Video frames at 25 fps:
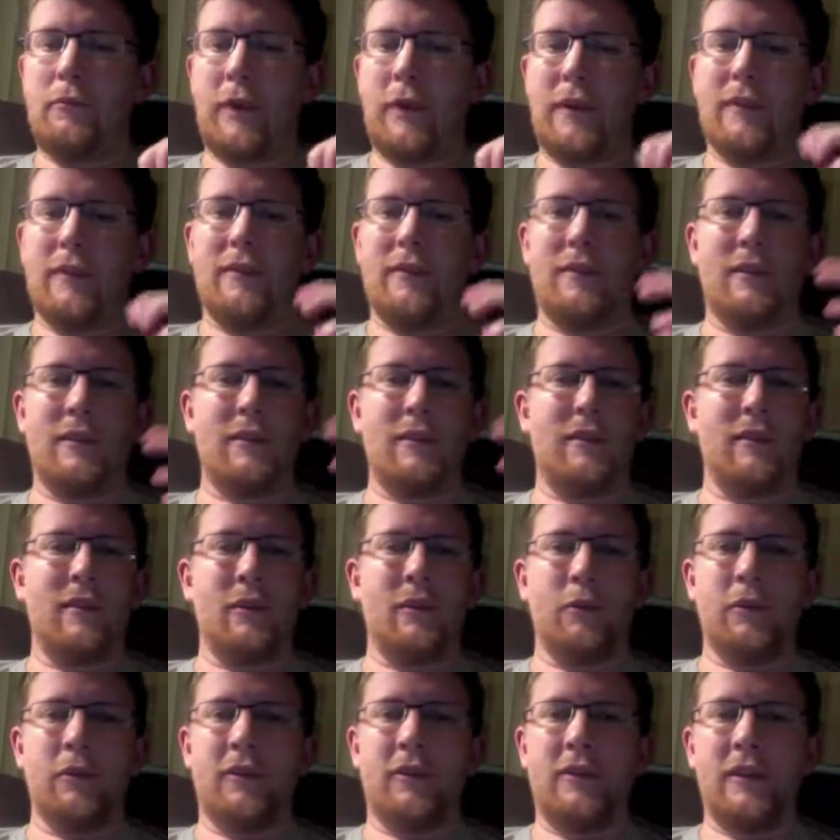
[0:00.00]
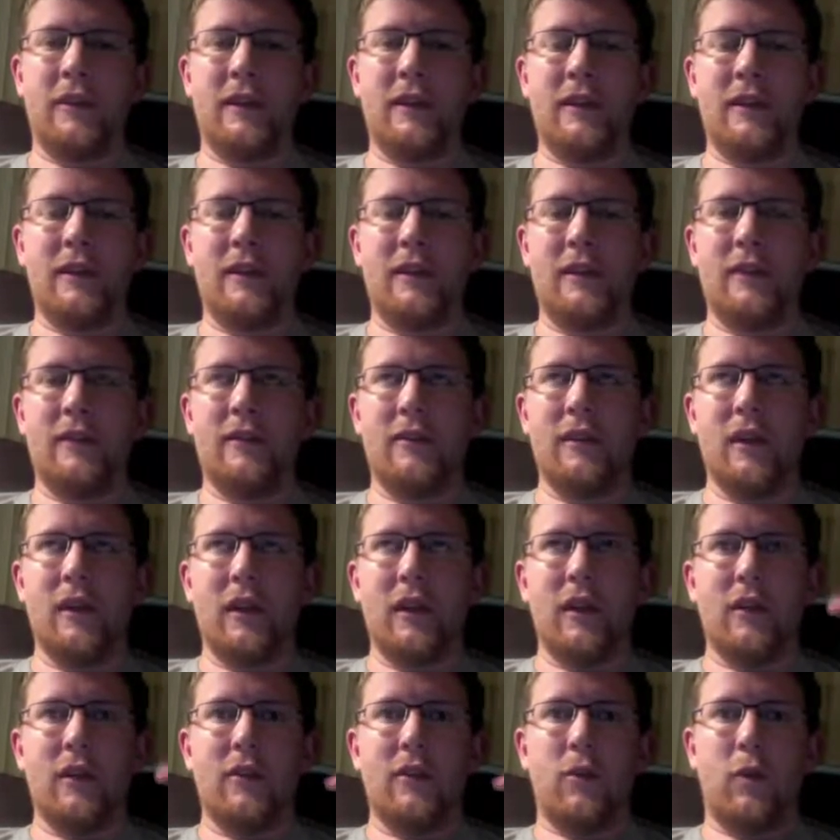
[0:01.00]
since we're seeing these
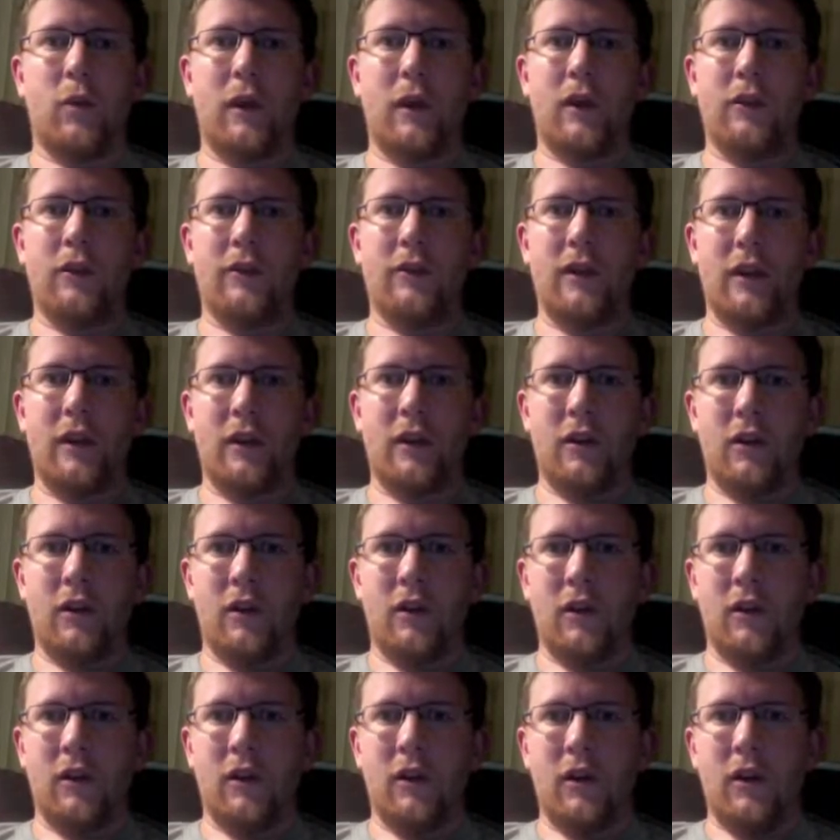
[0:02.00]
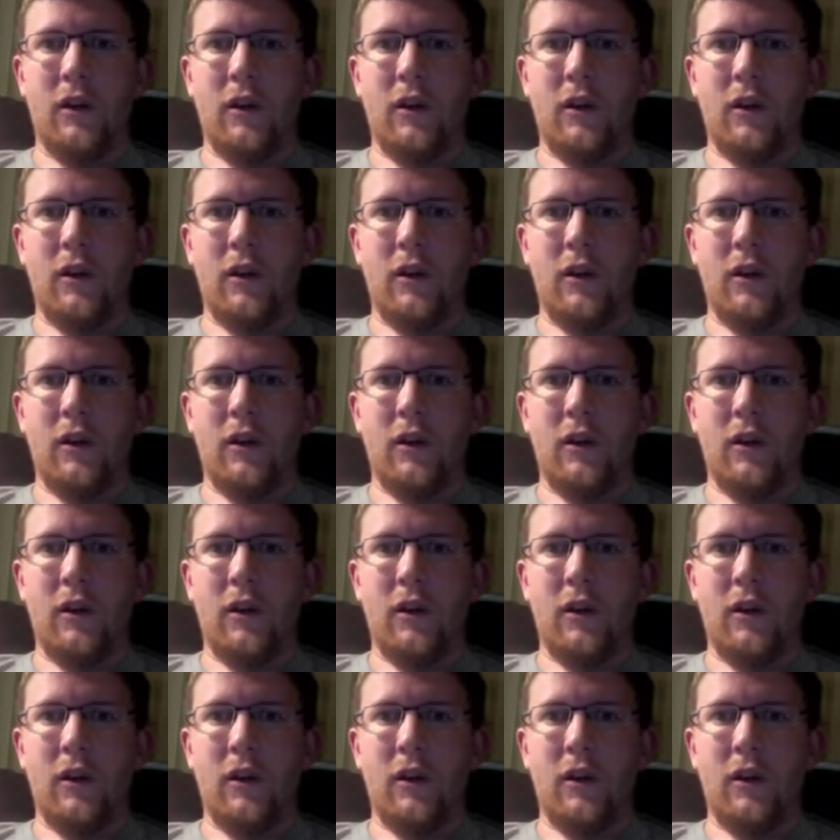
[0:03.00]
12-year,